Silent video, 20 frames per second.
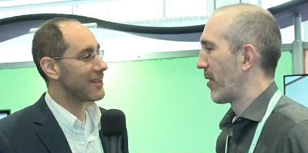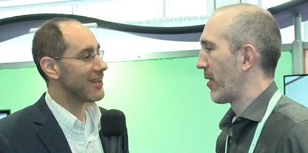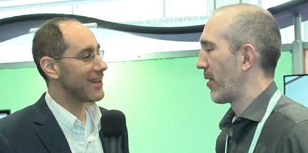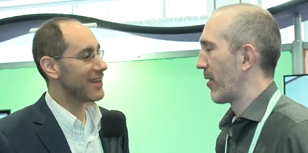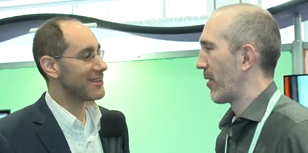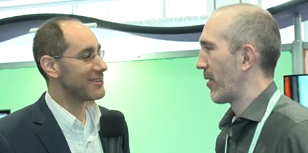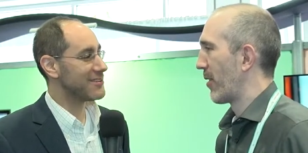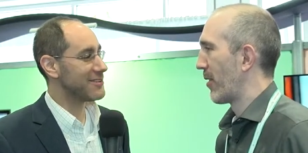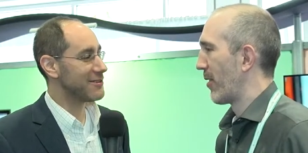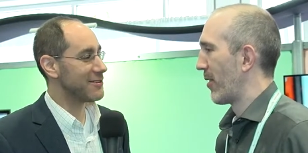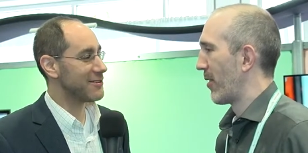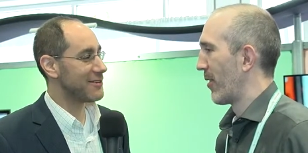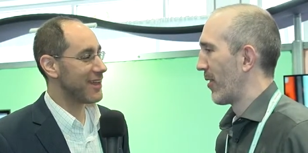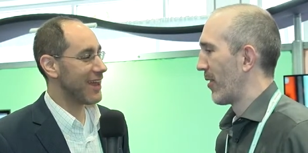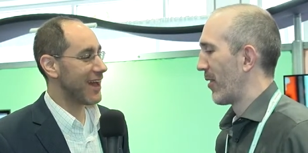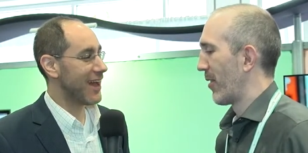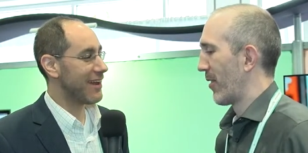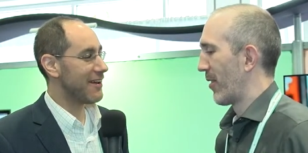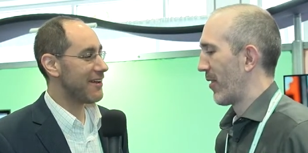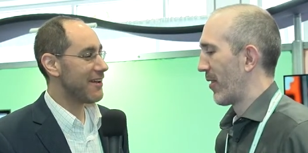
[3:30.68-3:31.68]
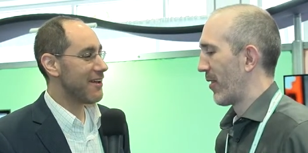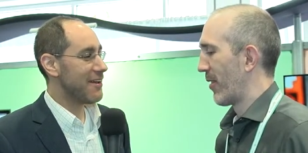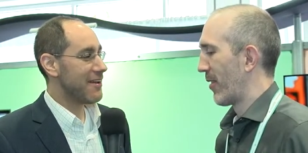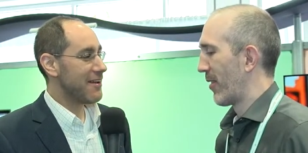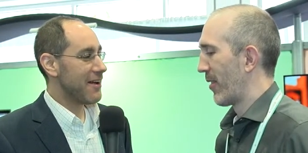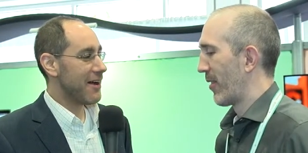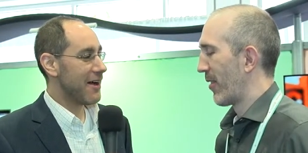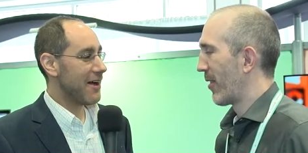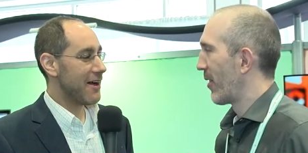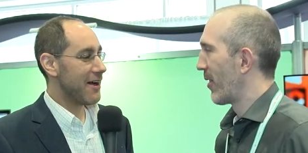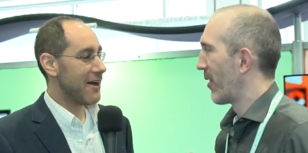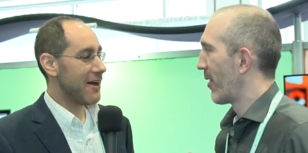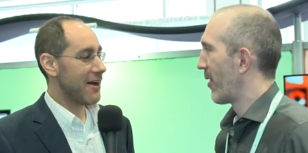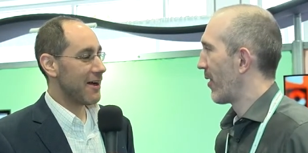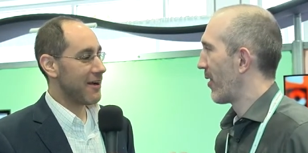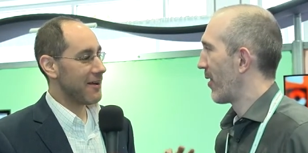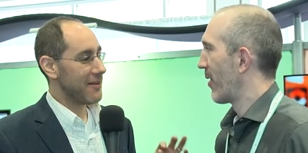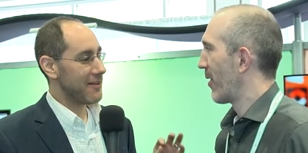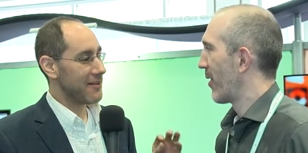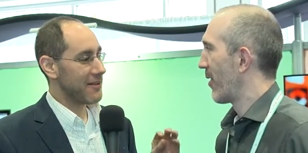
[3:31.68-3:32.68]
Speaker 1: like to get. Uh,
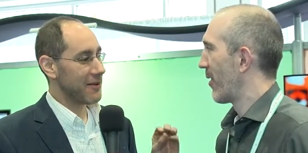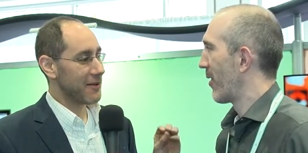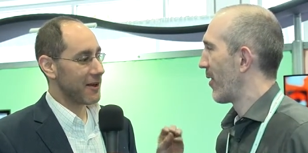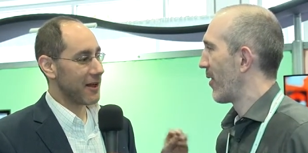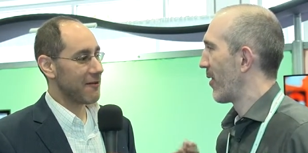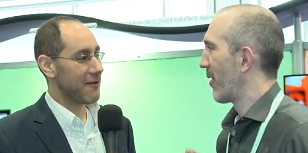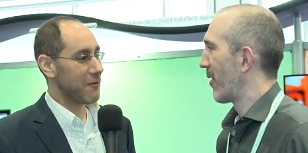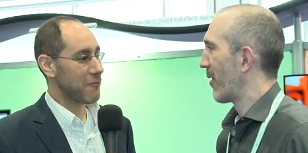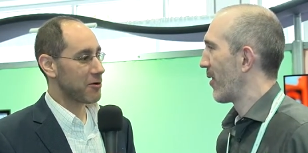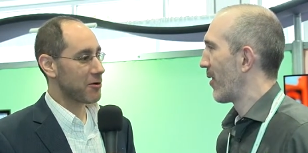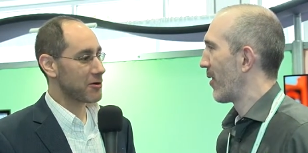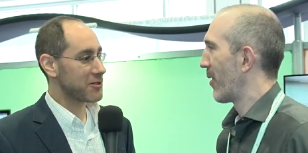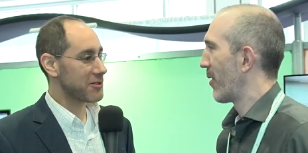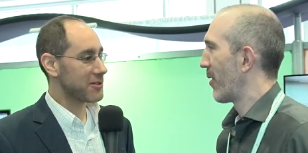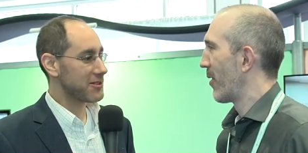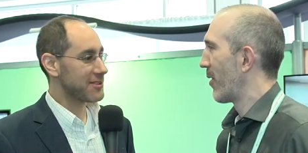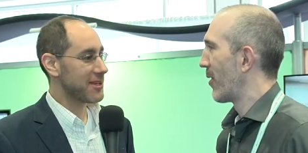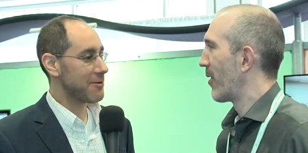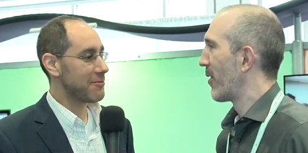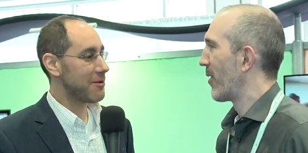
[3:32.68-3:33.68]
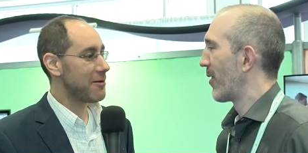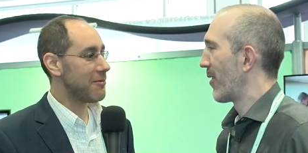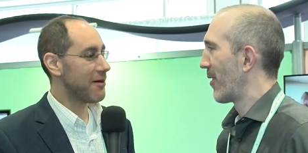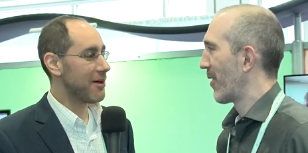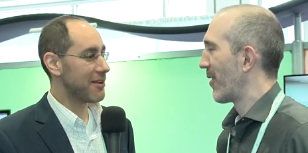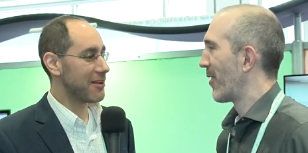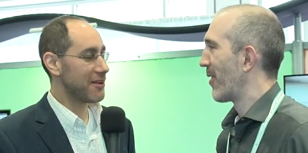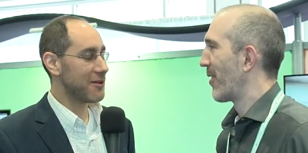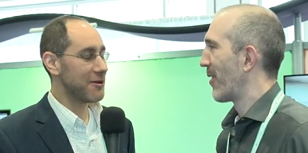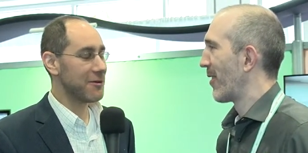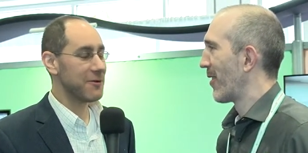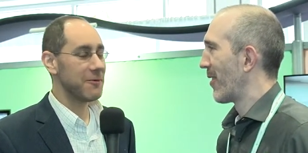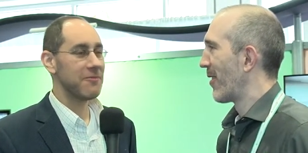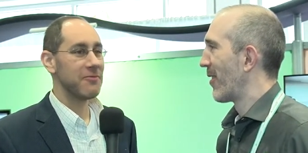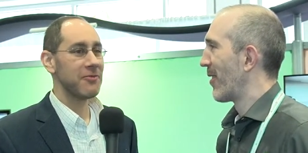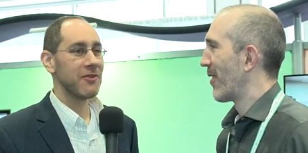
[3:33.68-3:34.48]
you know, kind of a personal tidbit about you.